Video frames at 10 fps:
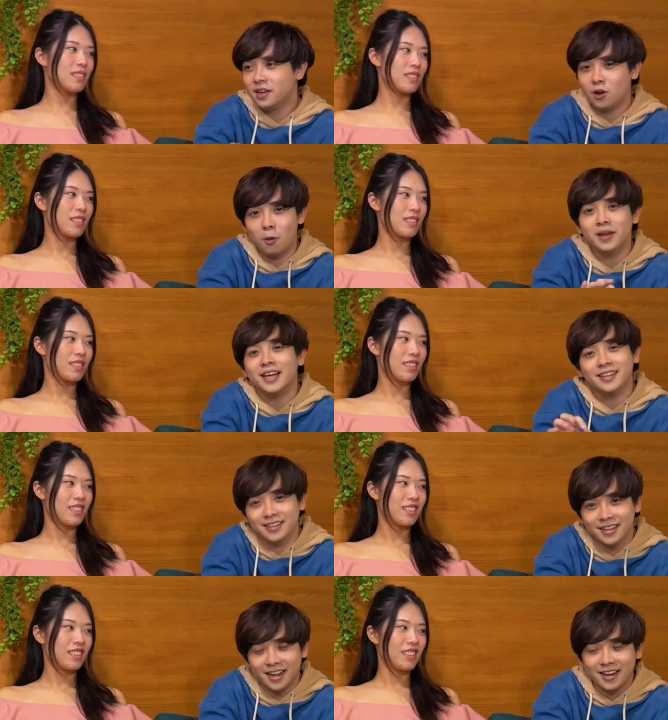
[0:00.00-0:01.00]
Speaker 1: Common
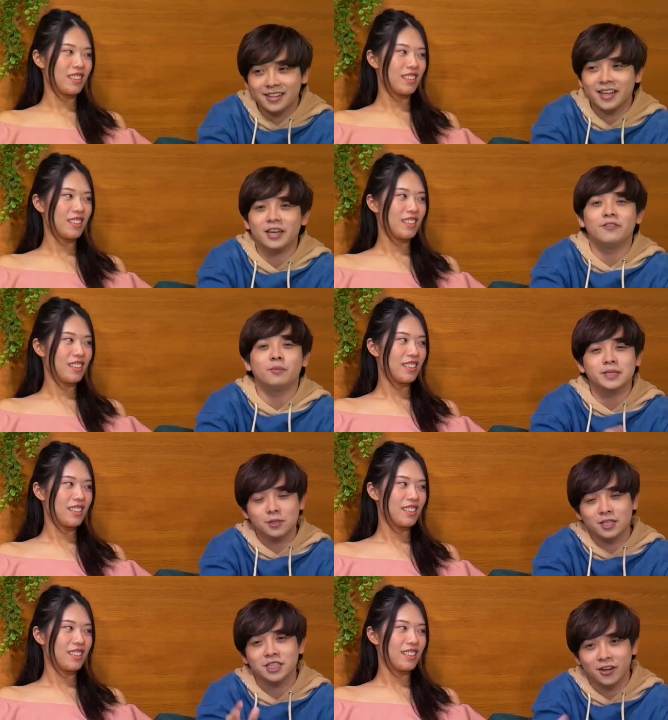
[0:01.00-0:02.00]
etiquette lah. Like if a person
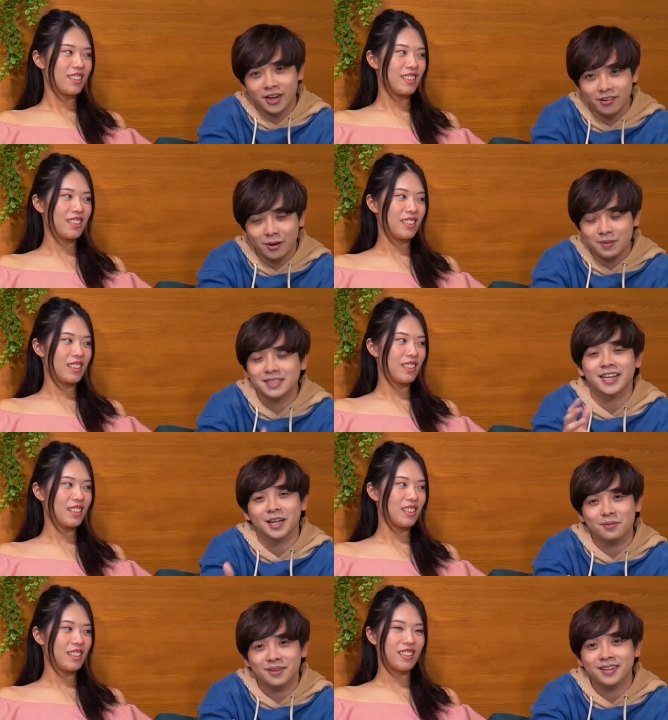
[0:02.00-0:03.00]
wants to shake your hand, right, please stand up.
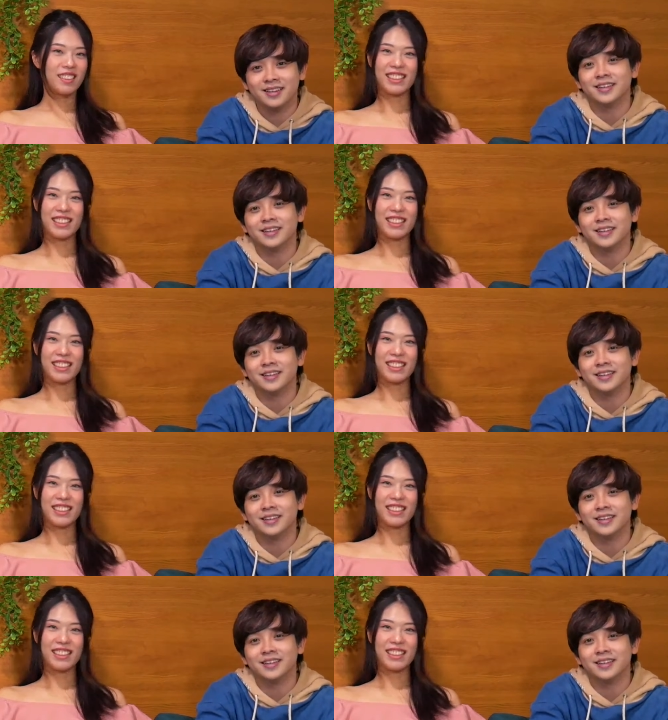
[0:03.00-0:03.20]
Of course.